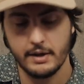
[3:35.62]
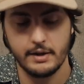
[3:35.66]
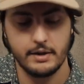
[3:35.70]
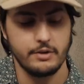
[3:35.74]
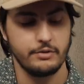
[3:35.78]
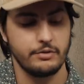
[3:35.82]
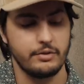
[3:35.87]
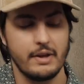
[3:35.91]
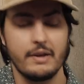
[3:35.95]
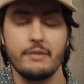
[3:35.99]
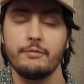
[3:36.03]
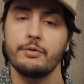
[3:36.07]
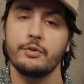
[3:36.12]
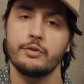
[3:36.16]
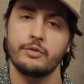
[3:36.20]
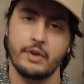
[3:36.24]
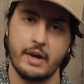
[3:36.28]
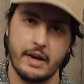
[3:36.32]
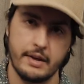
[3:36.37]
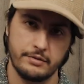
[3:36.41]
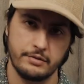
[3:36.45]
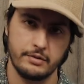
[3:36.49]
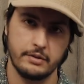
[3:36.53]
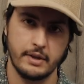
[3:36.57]
He's
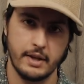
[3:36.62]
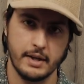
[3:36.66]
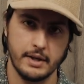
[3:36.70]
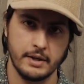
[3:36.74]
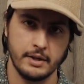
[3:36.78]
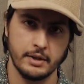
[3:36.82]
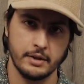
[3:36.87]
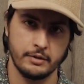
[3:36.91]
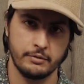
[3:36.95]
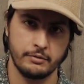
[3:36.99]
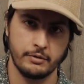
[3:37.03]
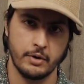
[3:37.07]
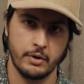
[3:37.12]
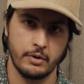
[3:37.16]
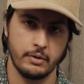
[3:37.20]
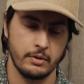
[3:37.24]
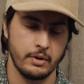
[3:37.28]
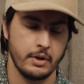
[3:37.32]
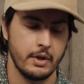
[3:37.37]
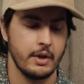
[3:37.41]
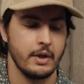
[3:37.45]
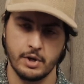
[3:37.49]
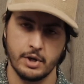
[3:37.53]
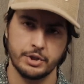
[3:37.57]
emphasizing that
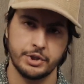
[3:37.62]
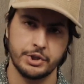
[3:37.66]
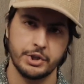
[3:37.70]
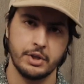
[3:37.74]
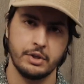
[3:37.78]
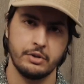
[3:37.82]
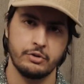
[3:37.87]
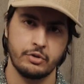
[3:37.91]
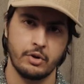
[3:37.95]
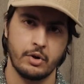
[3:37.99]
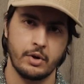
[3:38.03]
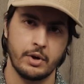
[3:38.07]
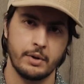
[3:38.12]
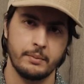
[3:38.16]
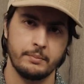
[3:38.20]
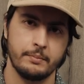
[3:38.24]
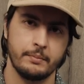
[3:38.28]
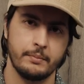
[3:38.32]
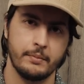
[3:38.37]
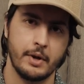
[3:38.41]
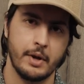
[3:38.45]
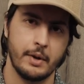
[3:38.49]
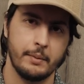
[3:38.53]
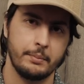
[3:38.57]
interval. In country
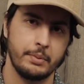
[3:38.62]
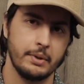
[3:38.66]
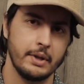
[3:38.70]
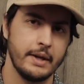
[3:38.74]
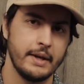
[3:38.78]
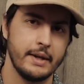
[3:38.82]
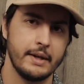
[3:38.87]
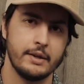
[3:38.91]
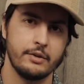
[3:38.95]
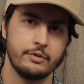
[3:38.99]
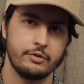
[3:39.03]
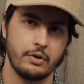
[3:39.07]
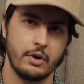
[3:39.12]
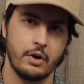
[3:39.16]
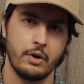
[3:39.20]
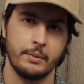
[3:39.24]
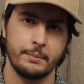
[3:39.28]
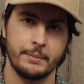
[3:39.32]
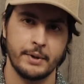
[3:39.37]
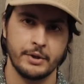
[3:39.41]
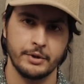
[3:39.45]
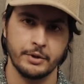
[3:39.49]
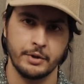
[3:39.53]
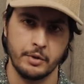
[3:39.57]
guitar playing, it's
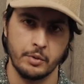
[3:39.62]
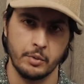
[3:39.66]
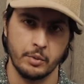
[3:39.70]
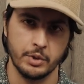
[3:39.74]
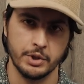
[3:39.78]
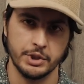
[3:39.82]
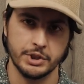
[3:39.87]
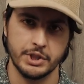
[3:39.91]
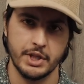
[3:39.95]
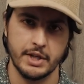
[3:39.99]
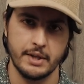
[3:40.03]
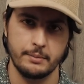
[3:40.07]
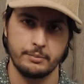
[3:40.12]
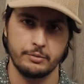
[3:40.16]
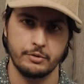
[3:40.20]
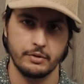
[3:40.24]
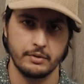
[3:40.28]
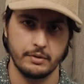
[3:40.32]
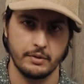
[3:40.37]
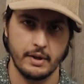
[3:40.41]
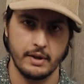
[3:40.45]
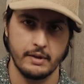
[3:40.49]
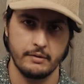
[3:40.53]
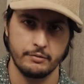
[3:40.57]
all about the chord shapes
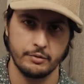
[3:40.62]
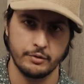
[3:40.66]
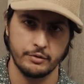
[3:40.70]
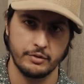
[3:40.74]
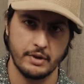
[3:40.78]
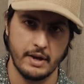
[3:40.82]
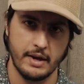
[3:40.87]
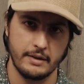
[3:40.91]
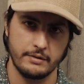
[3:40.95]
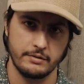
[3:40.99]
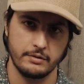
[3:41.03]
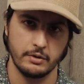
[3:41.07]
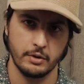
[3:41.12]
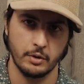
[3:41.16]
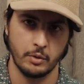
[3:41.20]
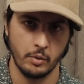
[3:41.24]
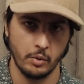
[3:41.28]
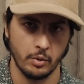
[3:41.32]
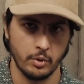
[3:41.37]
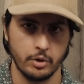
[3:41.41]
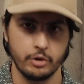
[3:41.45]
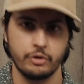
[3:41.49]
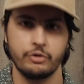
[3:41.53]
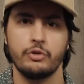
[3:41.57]
and emphasizing the
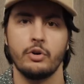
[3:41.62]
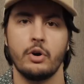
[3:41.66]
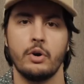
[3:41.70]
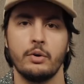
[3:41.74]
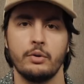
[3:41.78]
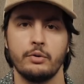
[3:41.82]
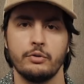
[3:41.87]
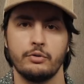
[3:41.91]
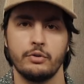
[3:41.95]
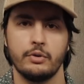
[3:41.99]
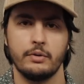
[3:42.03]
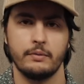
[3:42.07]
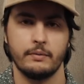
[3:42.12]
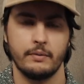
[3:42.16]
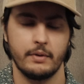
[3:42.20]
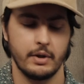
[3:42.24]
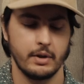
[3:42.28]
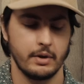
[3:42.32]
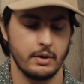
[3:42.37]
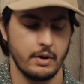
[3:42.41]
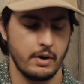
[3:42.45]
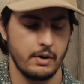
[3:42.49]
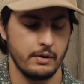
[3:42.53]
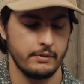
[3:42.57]
chord tones
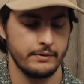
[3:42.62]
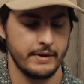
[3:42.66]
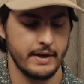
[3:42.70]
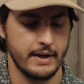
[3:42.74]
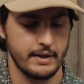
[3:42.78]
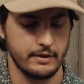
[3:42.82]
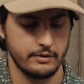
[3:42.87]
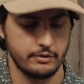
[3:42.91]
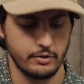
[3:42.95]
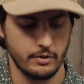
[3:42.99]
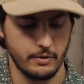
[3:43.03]
and all that.